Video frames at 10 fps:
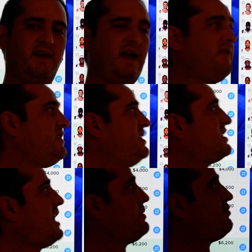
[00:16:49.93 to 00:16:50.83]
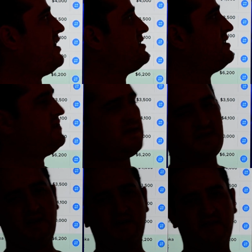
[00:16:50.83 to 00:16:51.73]
at these type of prices,
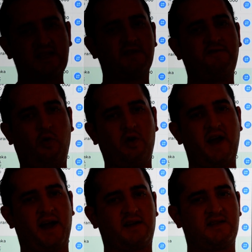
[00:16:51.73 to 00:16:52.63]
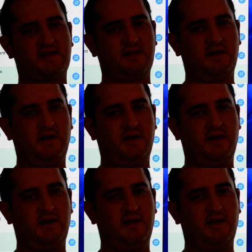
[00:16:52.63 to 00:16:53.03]
that's a 4x.